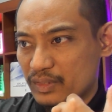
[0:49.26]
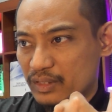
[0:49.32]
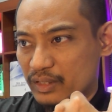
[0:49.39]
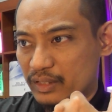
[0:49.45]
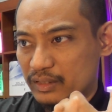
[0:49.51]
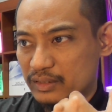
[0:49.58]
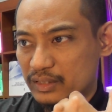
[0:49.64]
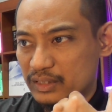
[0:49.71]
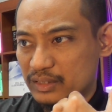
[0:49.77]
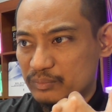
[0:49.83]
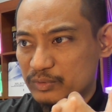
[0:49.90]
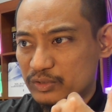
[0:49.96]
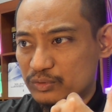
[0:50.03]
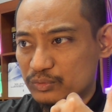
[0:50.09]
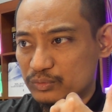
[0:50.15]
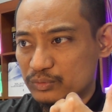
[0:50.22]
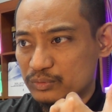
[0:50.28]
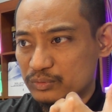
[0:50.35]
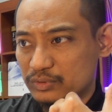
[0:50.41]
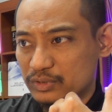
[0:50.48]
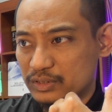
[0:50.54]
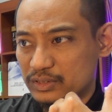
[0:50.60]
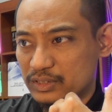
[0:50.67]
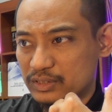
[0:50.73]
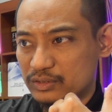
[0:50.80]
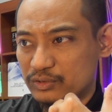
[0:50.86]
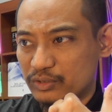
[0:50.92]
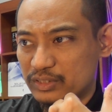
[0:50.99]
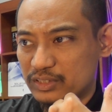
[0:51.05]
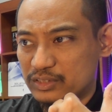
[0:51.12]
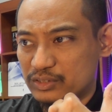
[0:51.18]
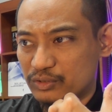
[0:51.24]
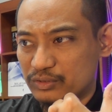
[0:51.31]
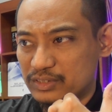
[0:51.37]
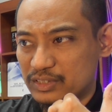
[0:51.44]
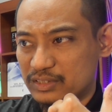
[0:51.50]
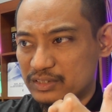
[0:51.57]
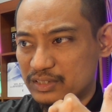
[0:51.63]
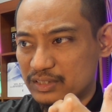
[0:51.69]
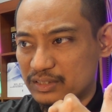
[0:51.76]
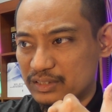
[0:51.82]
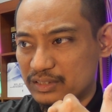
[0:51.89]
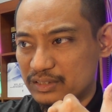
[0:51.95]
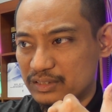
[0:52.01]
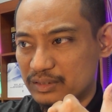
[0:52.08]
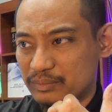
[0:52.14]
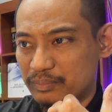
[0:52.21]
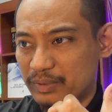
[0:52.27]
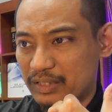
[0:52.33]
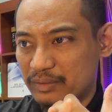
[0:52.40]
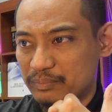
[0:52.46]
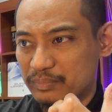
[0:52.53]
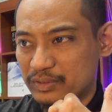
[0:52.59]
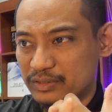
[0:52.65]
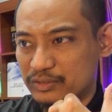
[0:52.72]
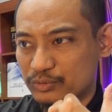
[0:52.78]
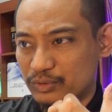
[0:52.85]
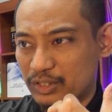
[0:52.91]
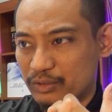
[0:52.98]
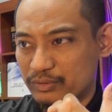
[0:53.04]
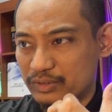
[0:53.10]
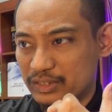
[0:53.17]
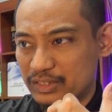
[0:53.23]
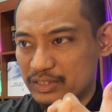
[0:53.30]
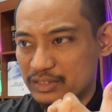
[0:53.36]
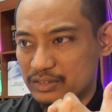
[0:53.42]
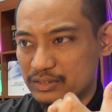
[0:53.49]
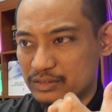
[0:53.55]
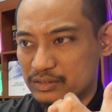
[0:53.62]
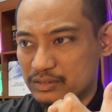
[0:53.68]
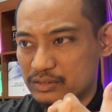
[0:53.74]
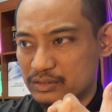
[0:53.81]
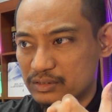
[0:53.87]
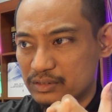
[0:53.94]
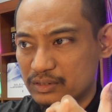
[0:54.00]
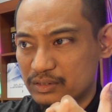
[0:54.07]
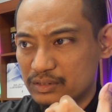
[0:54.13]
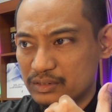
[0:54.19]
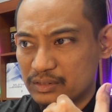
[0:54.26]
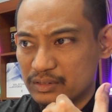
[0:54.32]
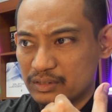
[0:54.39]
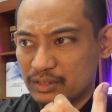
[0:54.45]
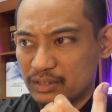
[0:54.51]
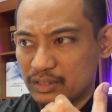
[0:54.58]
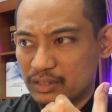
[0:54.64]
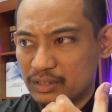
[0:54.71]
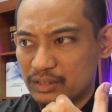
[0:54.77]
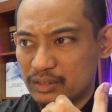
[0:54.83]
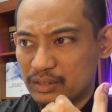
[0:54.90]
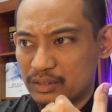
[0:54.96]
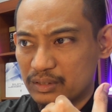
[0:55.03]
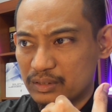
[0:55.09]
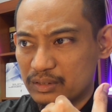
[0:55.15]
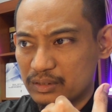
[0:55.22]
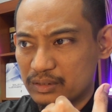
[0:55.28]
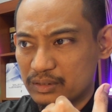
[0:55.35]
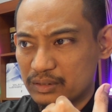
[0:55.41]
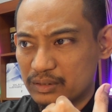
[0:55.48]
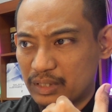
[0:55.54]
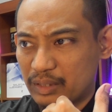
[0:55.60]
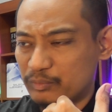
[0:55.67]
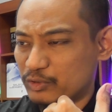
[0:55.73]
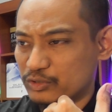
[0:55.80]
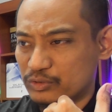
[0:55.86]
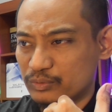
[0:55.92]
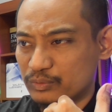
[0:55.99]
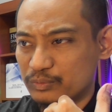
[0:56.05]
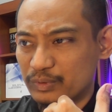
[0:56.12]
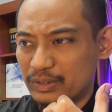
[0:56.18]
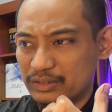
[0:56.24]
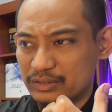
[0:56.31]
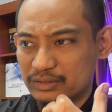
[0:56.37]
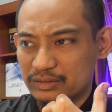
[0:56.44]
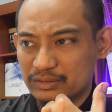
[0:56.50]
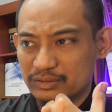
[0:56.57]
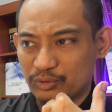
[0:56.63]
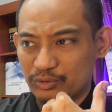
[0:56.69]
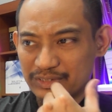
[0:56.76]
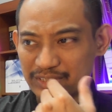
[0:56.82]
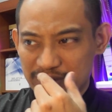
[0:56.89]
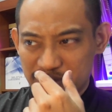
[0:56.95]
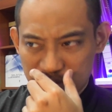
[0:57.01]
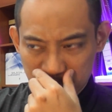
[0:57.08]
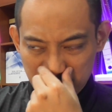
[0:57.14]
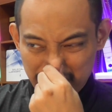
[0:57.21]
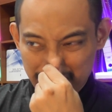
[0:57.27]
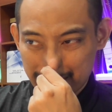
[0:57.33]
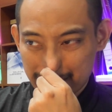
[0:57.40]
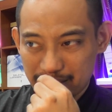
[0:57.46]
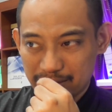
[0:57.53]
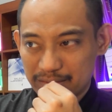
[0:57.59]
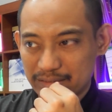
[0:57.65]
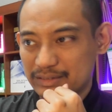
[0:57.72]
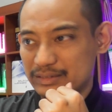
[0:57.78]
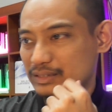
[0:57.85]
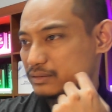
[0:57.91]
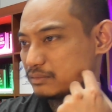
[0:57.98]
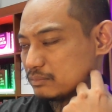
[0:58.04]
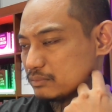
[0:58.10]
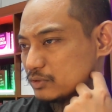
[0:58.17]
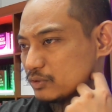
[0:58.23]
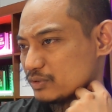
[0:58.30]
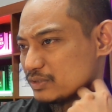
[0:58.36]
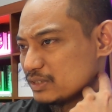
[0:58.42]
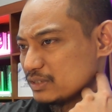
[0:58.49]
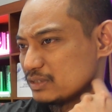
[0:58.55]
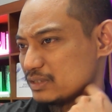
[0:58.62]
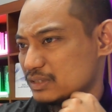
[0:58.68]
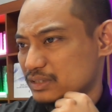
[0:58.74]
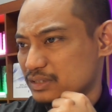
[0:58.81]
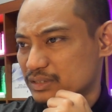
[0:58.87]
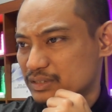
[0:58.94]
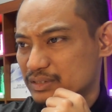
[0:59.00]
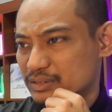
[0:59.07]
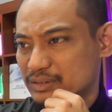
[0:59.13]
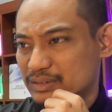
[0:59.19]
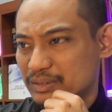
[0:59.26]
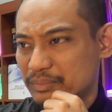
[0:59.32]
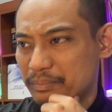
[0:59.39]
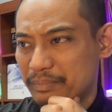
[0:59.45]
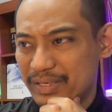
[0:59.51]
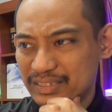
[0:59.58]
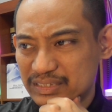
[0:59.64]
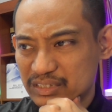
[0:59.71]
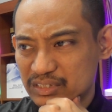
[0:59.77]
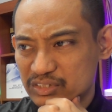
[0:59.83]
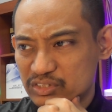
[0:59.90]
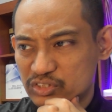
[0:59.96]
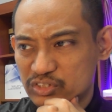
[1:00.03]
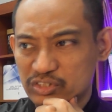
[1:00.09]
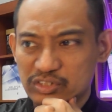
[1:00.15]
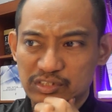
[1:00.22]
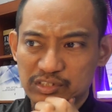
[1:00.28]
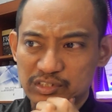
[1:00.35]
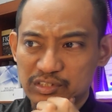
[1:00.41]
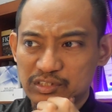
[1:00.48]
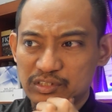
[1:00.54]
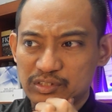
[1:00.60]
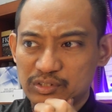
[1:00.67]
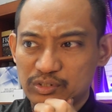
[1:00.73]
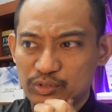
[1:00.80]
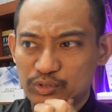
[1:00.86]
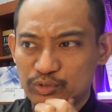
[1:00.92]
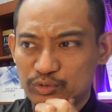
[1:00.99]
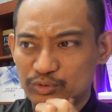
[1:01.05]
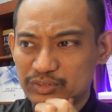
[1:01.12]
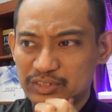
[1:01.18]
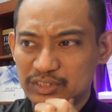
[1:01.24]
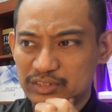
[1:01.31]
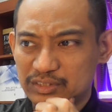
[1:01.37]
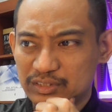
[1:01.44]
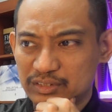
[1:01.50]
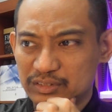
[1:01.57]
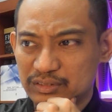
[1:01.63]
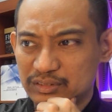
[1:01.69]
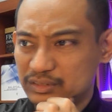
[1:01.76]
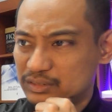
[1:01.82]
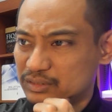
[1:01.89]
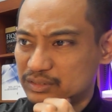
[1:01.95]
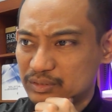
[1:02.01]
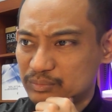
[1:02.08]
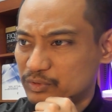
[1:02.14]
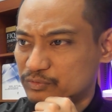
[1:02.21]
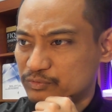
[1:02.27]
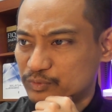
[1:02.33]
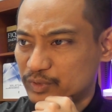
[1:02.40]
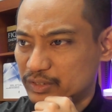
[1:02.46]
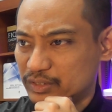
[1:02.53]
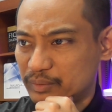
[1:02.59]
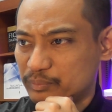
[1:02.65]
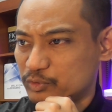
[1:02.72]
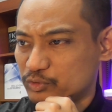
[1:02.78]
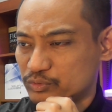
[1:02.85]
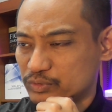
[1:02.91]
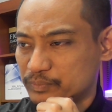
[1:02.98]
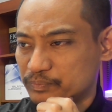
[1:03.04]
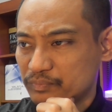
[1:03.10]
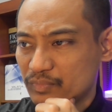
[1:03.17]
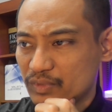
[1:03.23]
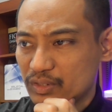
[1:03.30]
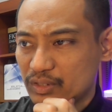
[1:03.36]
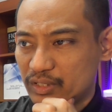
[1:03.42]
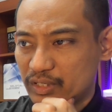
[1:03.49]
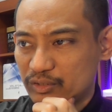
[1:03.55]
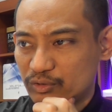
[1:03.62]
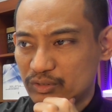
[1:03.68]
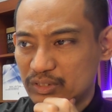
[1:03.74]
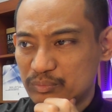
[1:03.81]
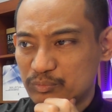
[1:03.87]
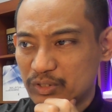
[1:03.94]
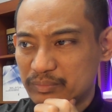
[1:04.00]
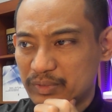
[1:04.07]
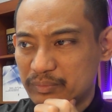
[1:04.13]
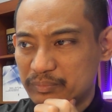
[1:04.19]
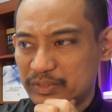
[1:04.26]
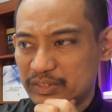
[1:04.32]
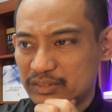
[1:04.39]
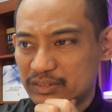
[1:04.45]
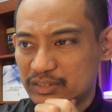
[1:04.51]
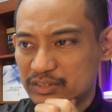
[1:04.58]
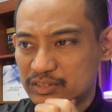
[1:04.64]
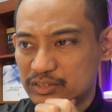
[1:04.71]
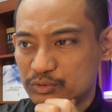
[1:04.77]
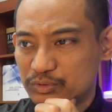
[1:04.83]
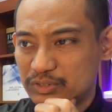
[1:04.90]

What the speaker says: And then number two, he said God is consistent in the Bible throughout ages. I'm not sure what consistent mean here. Is it consistent in the message or consistent in term of what? I'm not sure. And only Muhammad bring his new